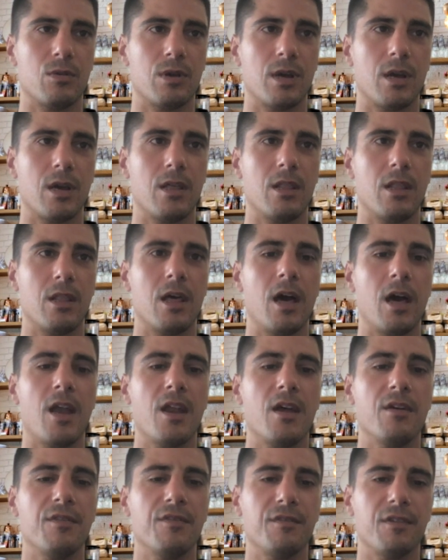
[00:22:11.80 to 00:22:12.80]
a lot
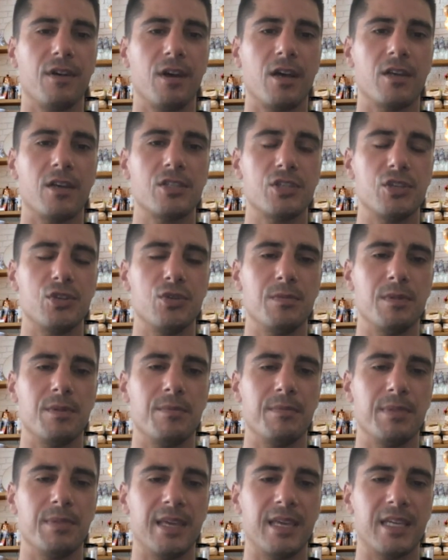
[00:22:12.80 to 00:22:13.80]
of us human
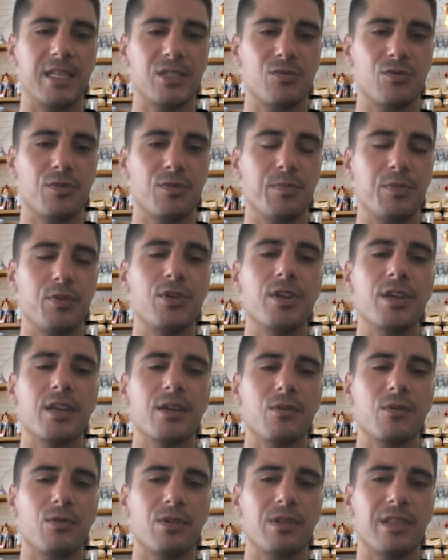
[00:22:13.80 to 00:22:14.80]
beings,
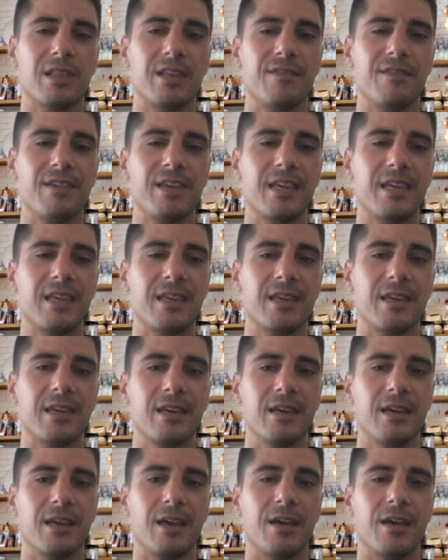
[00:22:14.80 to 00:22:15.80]
we're living
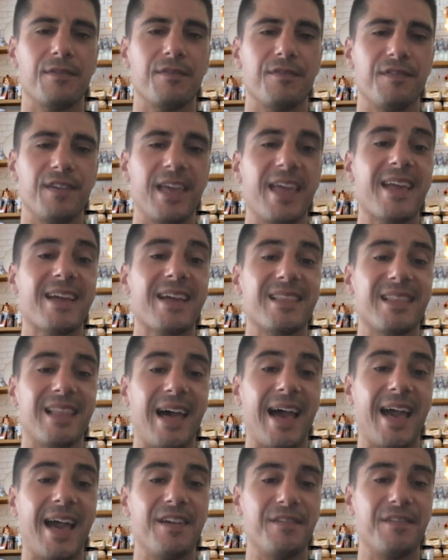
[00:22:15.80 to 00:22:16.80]
a fake
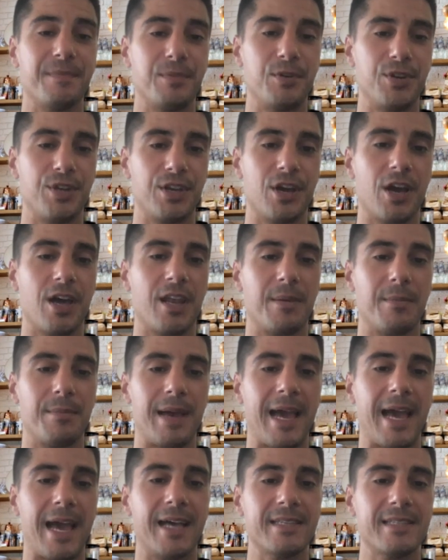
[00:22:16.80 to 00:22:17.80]
life, putting on a
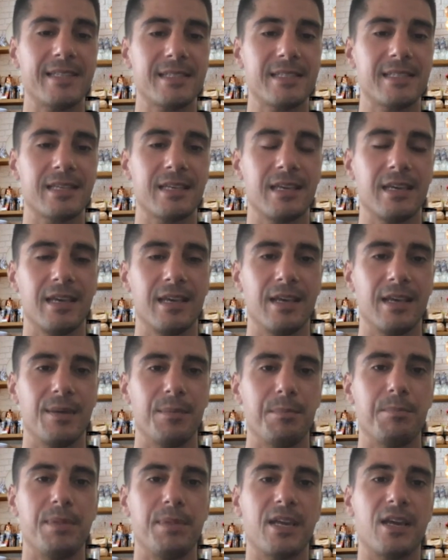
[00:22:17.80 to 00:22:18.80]
mask
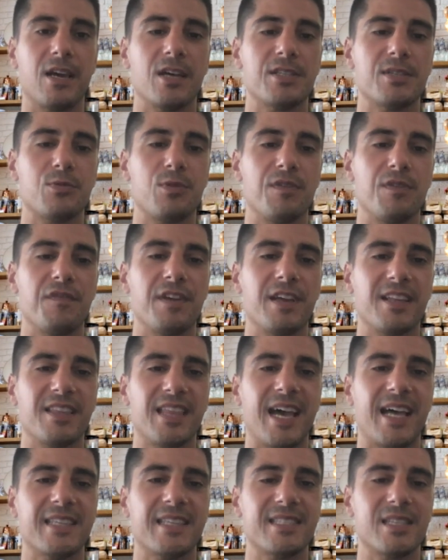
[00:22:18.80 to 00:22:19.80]
because we think
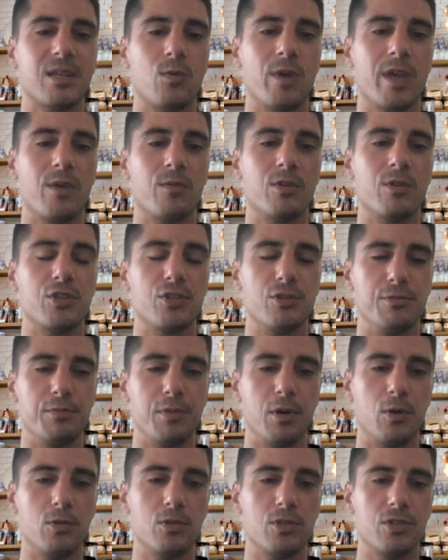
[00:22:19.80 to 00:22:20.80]
that's the way we're
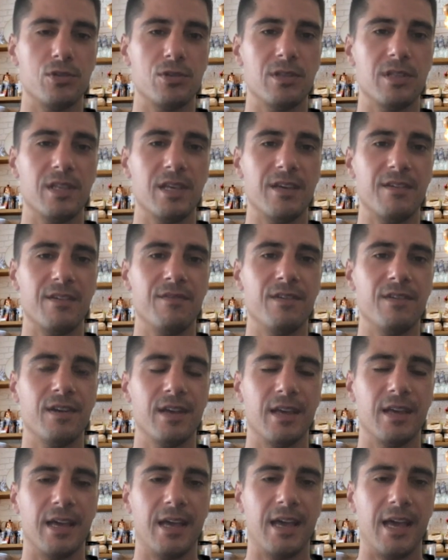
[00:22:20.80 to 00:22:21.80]
supposed to live.
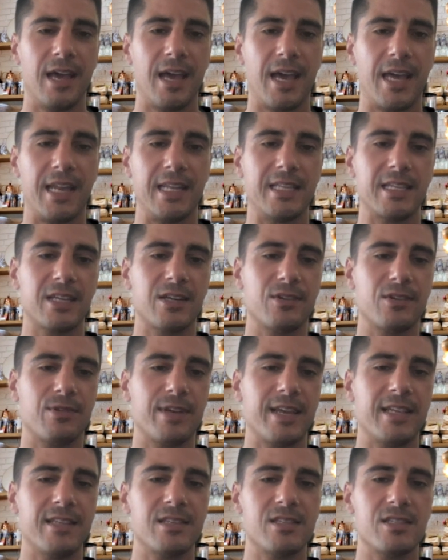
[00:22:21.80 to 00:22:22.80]
And it
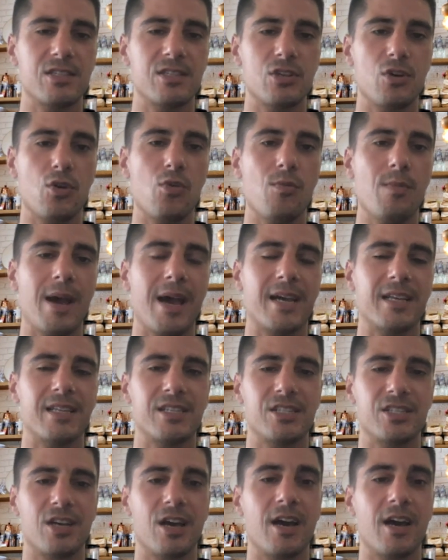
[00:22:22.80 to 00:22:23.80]
creates so
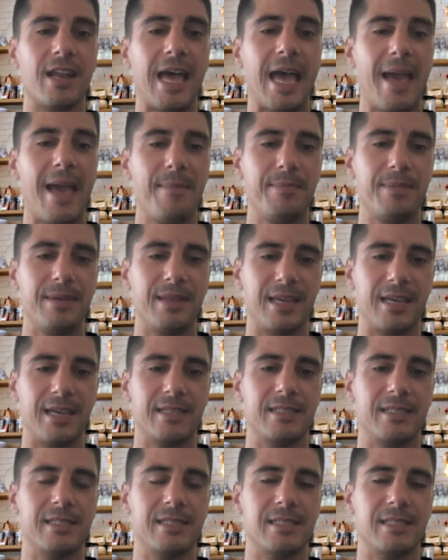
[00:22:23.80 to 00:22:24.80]
much
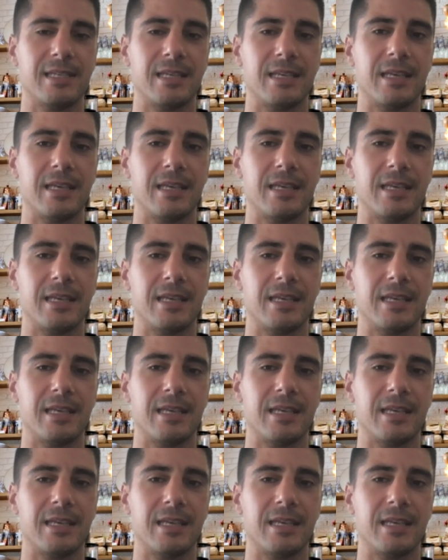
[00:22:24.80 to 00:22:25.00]
unhappiness.